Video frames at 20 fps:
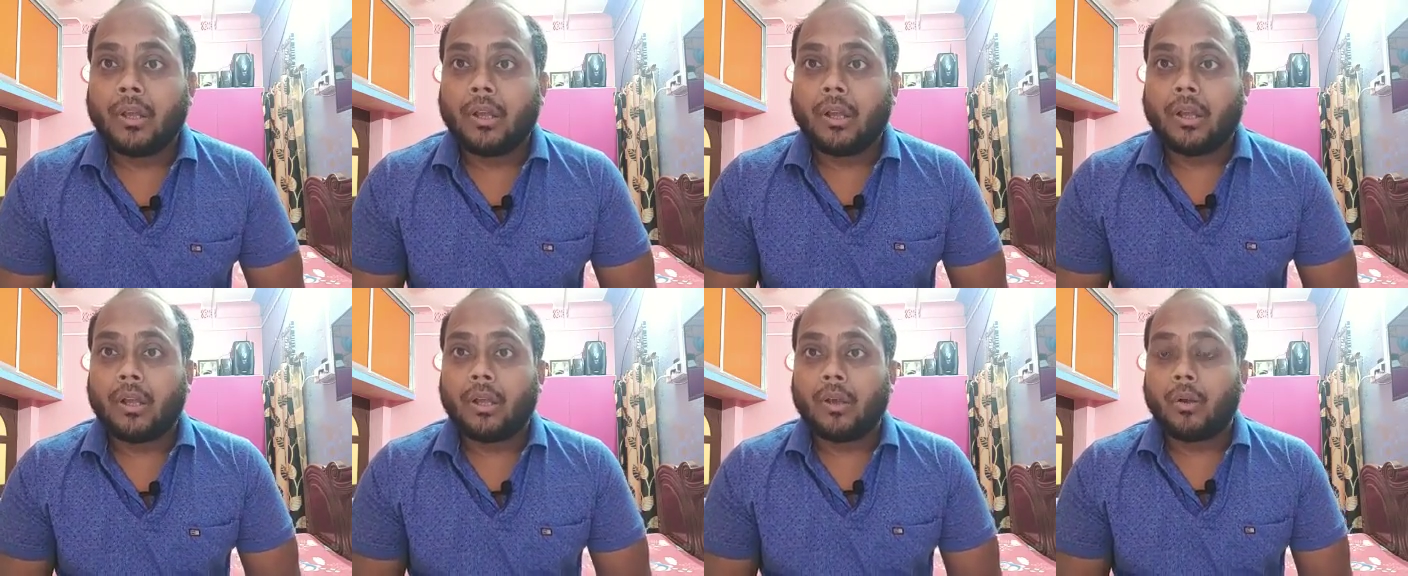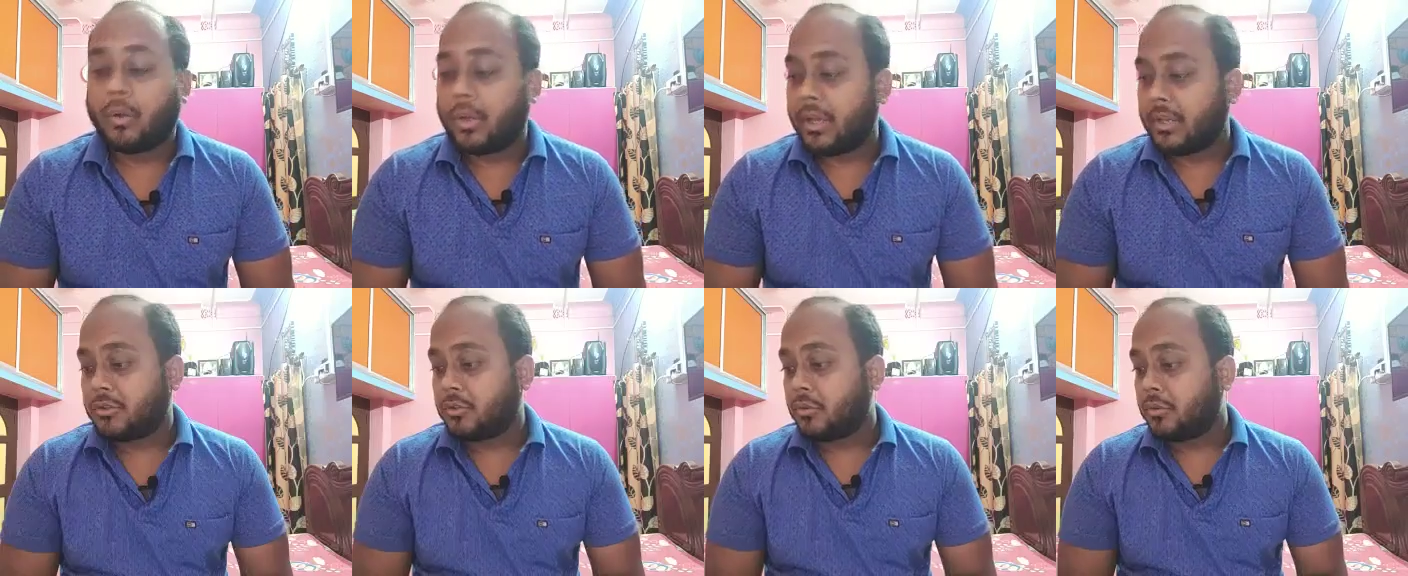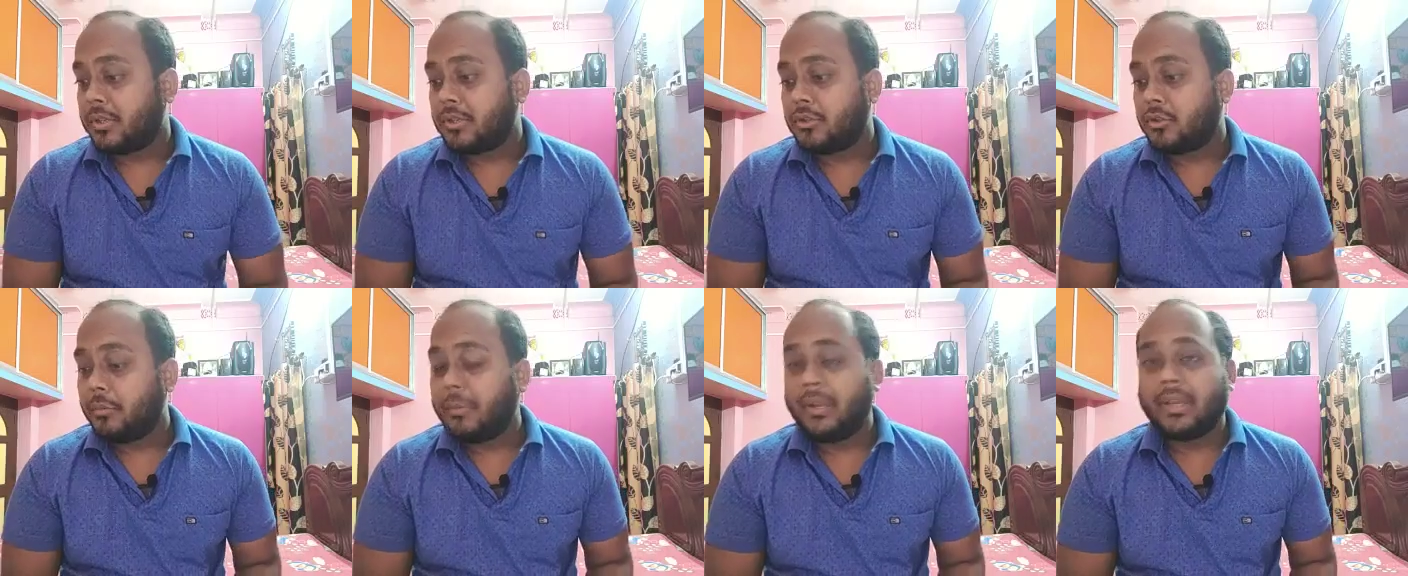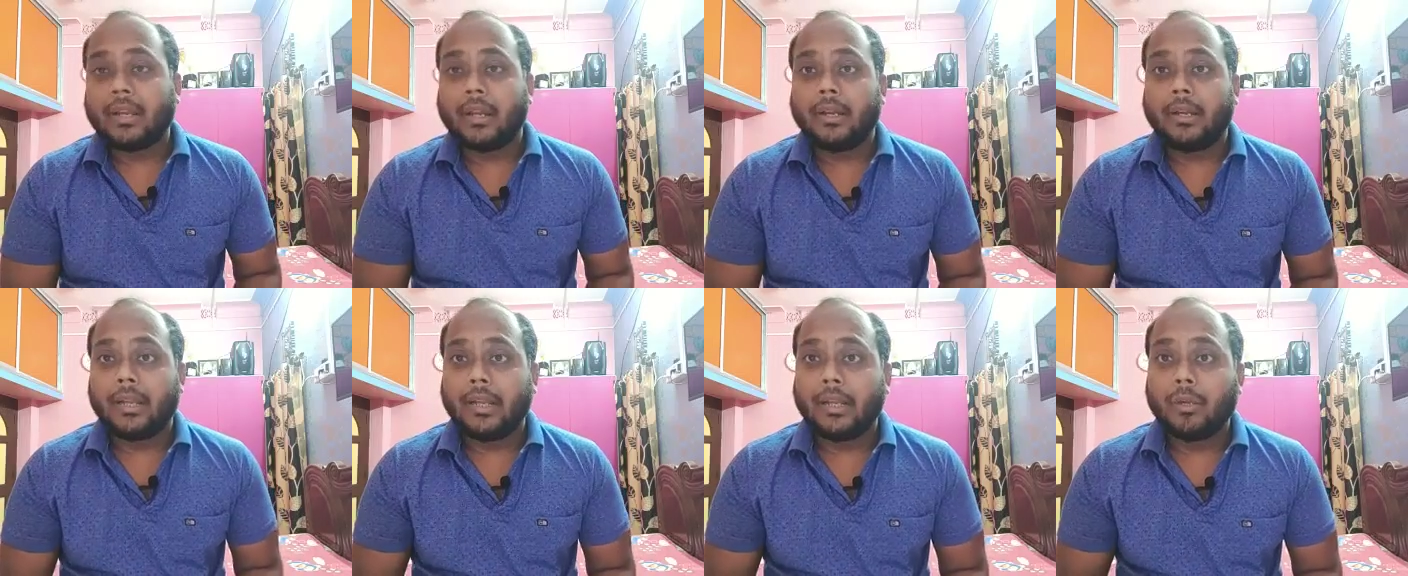Okay, so this will be
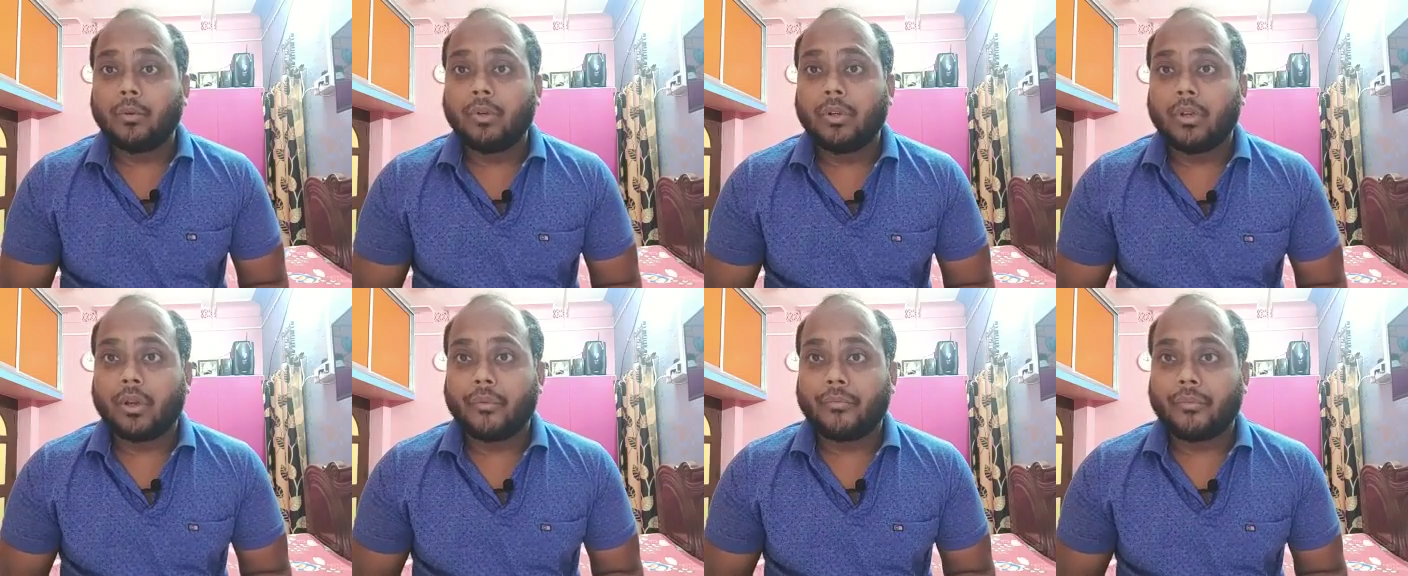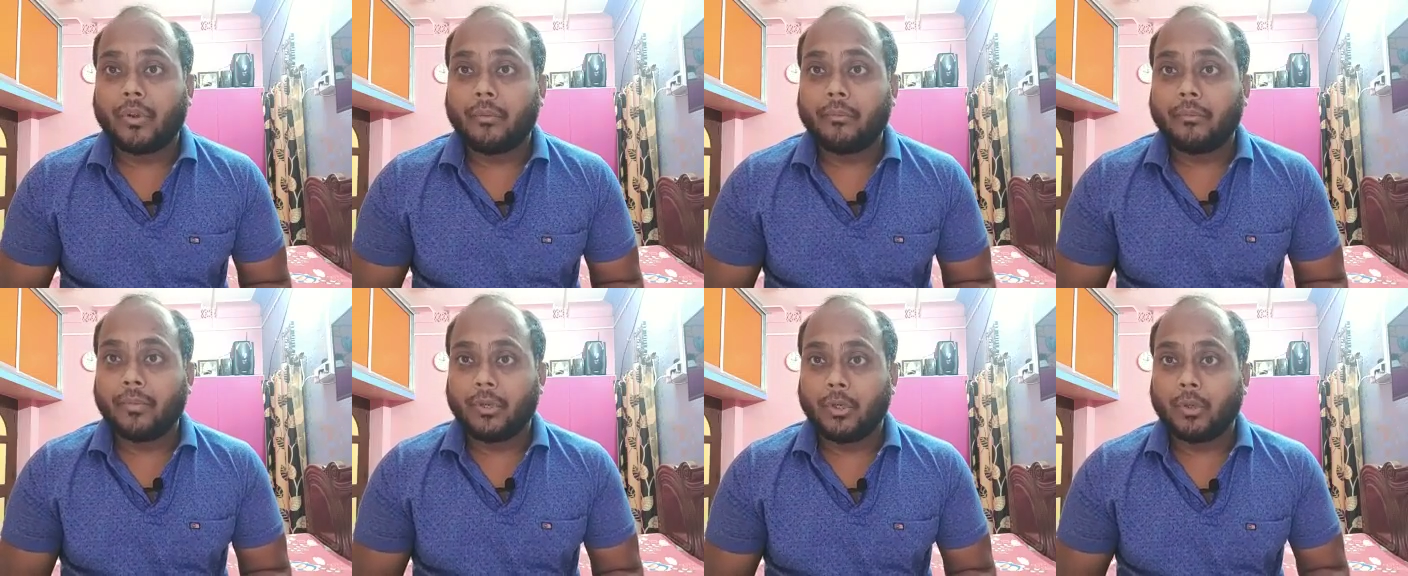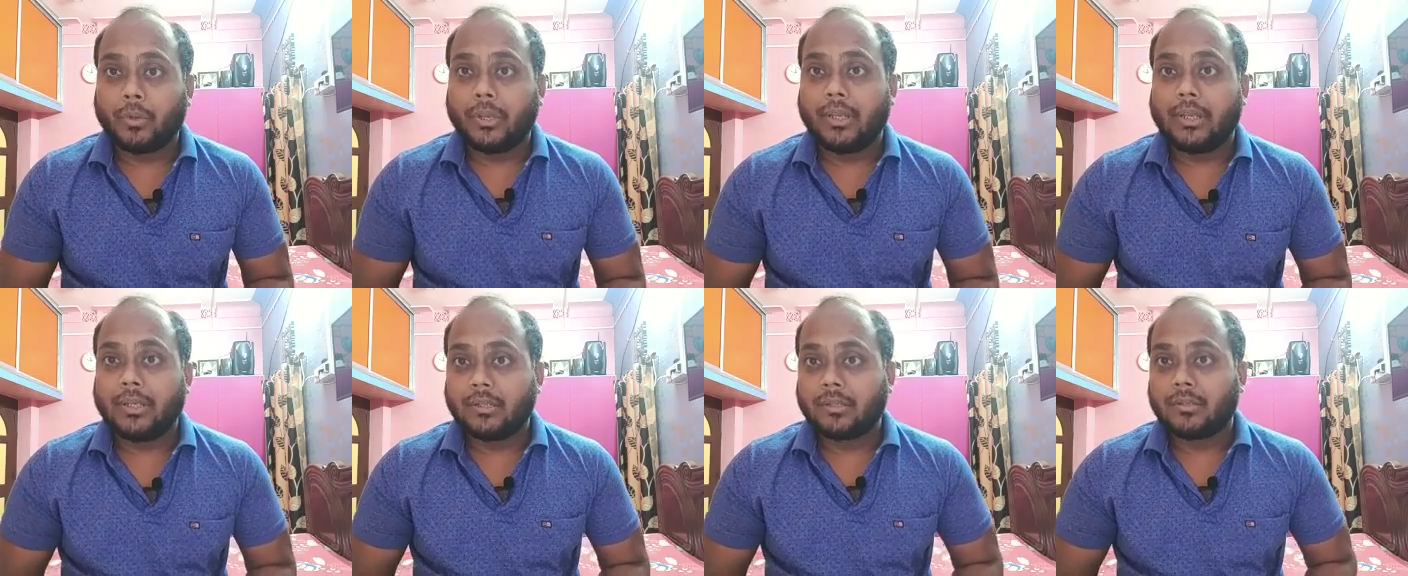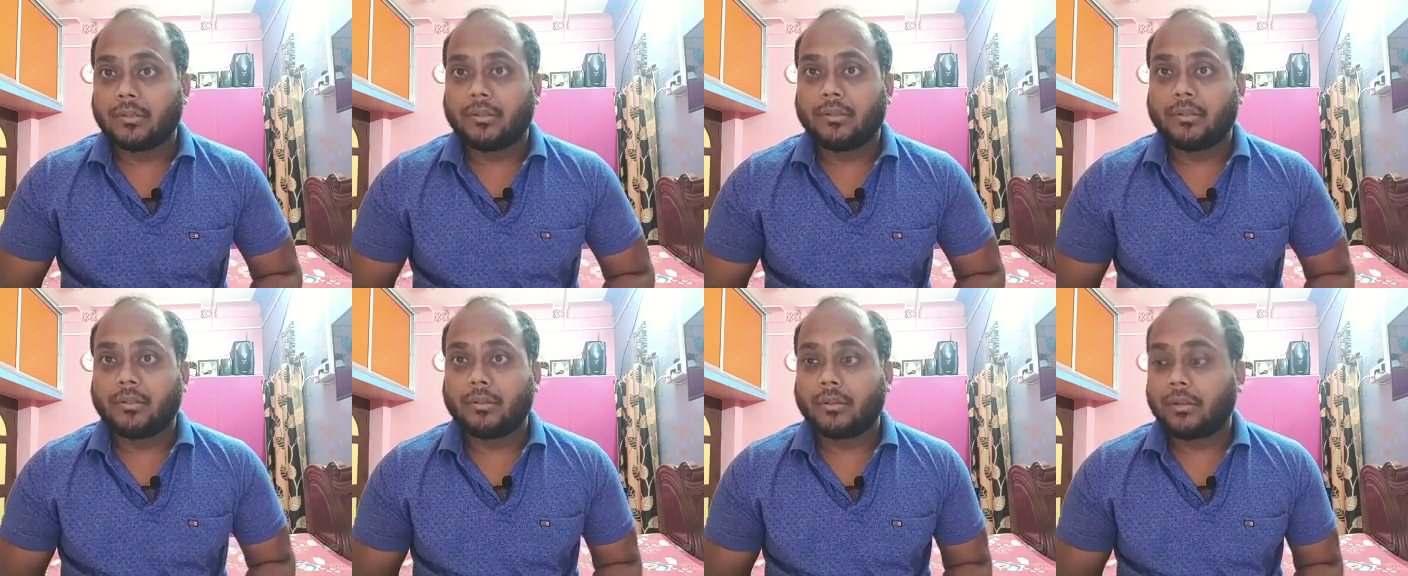continued from today's
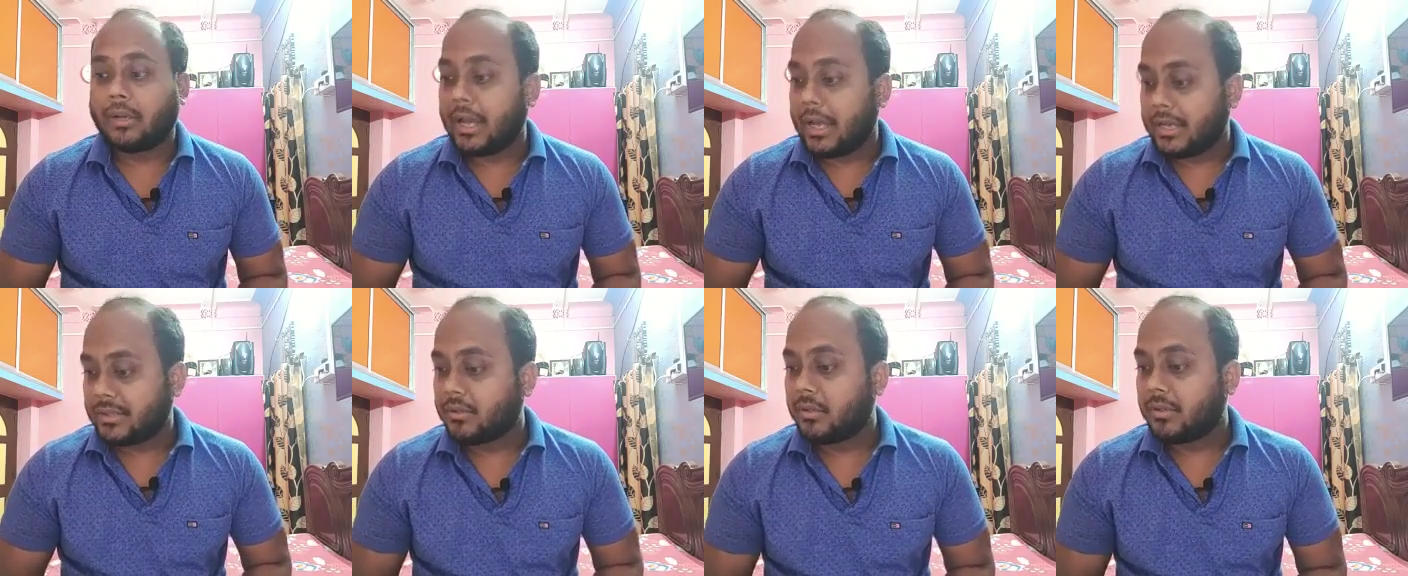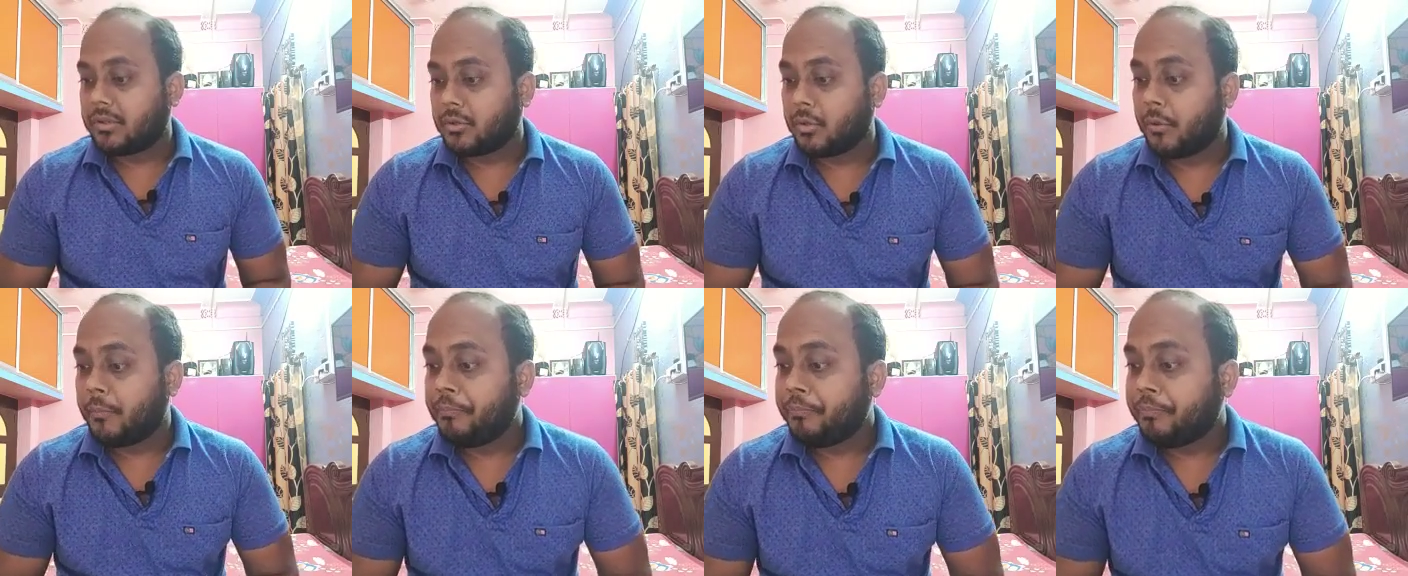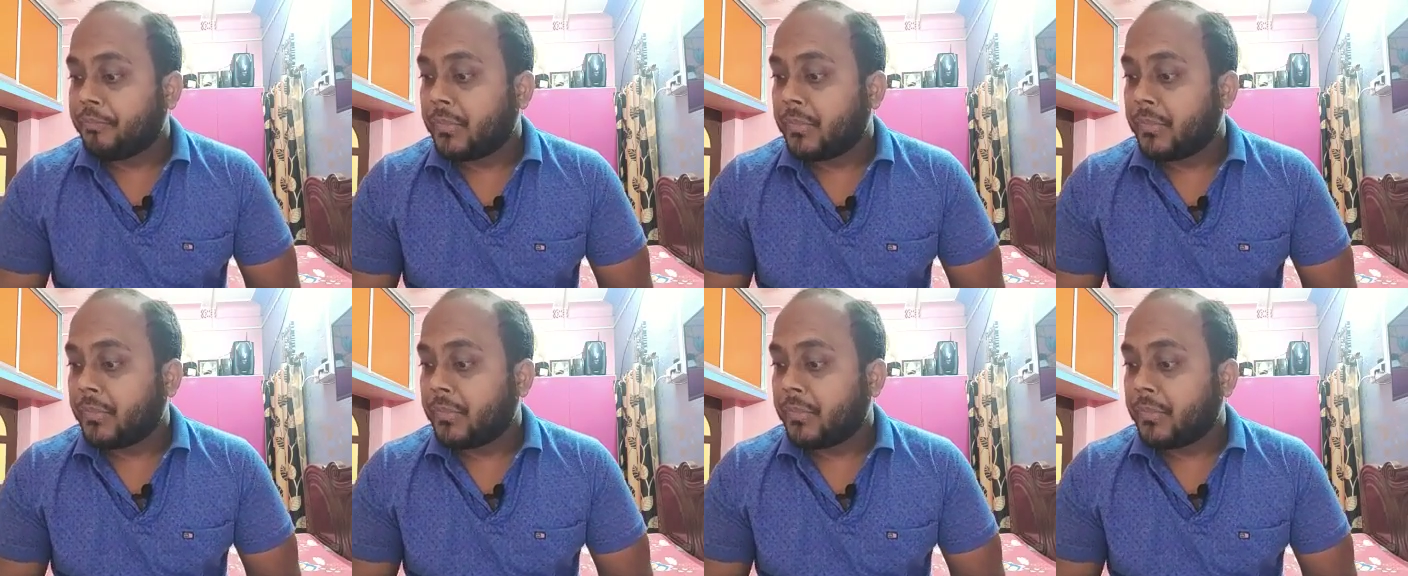class also.